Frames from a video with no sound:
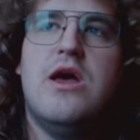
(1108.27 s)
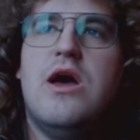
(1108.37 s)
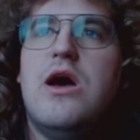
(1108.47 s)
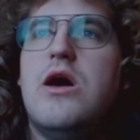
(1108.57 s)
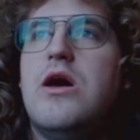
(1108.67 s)

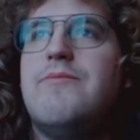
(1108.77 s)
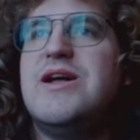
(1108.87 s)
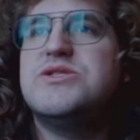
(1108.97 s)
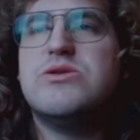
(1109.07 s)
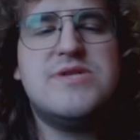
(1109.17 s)

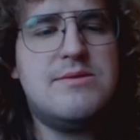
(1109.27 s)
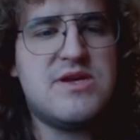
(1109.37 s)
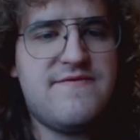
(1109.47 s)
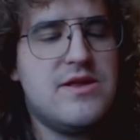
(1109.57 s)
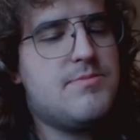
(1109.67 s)
And sometimes
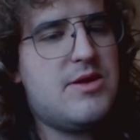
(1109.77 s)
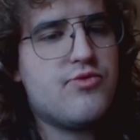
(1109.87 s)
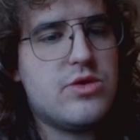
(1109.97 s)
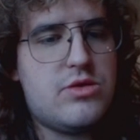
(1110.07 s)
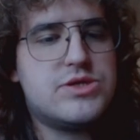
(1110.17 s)
I feel a bit
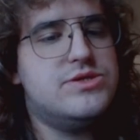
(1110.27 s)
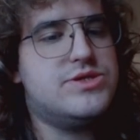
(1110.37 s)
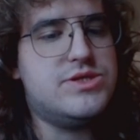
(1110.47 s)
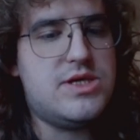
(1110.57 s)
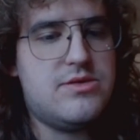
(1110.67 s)
reluctant
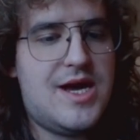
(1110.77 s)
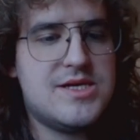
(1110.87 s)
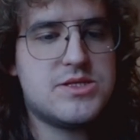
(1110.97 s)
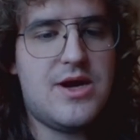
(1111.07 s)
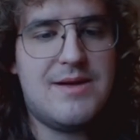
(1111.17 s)
to do that.
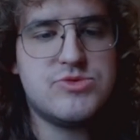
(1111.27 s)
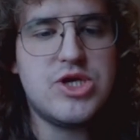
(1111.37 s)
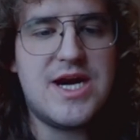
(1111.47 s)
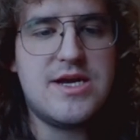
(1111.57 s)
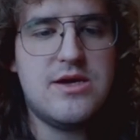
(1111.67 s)
So I'm
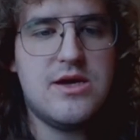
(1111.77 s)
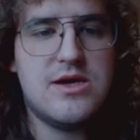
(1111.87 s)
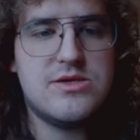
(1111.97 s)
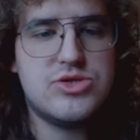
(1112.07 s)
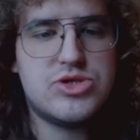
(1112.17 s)
trying
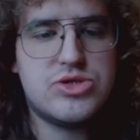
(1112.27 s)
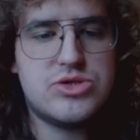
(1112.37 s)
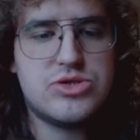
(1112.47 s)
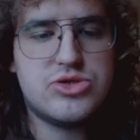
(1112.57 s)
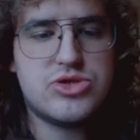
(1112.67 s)
to
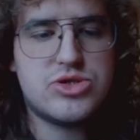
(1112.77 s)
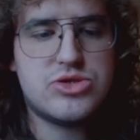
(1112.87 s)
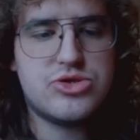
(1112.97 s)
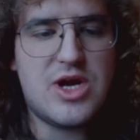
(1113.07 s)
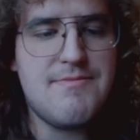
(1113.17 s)

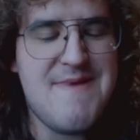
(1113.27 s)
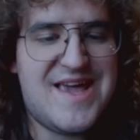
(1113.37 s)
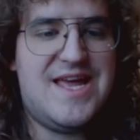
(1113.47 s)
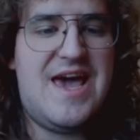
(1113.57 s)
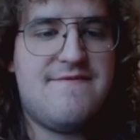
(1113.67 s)

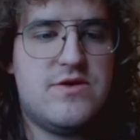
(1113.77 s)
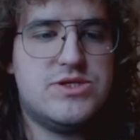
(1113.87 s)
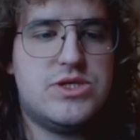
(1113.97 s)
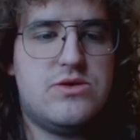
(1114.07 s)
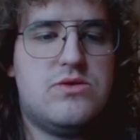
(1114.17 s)
make an effort
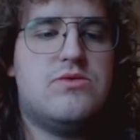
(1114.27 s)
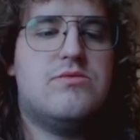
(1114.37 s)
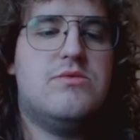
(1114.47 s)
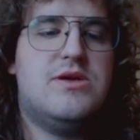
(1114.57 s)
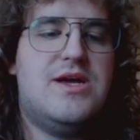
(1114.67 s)
to
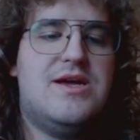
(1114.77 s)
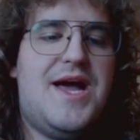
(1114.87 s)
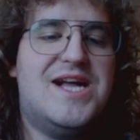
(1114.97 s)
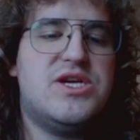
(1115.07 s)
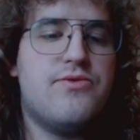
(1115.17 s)

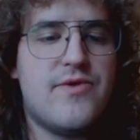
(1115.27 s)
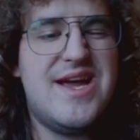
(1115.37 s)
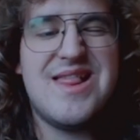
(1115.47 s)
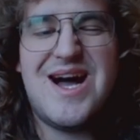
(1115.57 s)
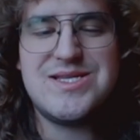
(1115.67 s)
actually
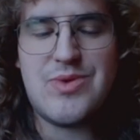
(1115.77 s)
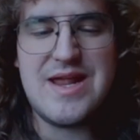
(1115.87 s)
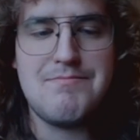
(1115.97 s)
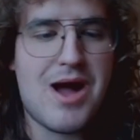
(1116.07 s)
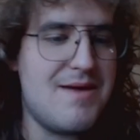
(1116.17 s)
realize when
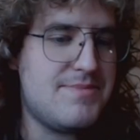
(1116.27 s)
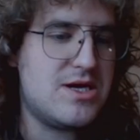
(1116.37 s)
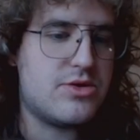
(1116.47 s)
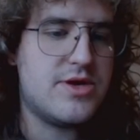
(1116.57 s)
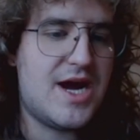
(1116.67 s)
it might be a
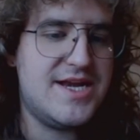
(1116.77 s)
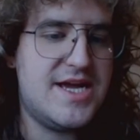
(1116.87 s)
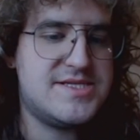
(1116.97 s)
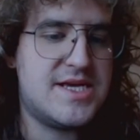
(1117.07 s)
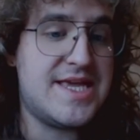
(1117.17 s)
good
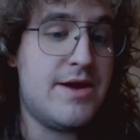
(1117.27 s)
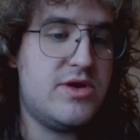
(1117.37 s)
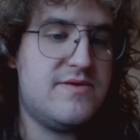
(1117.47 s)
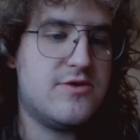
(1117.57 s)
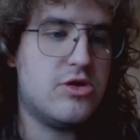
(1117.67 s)
idea to get
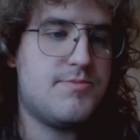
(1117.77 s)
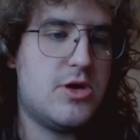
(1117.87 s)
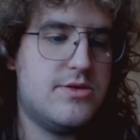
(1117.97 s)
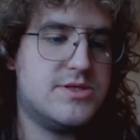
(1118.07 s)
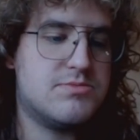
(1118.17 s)
rid of your
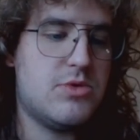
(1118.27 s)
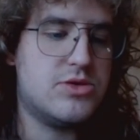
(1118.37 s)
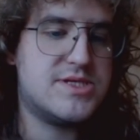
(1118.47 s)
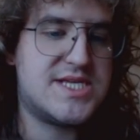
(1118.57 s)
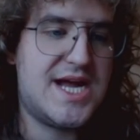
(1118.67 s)
opponent's
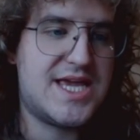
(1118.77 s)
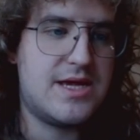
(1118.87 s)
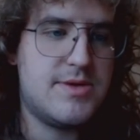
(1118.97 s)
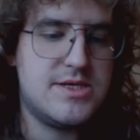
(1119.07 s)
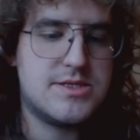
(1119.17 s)
most attacking
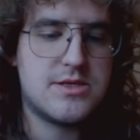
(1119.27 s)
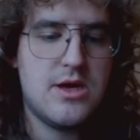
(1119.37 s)
piece.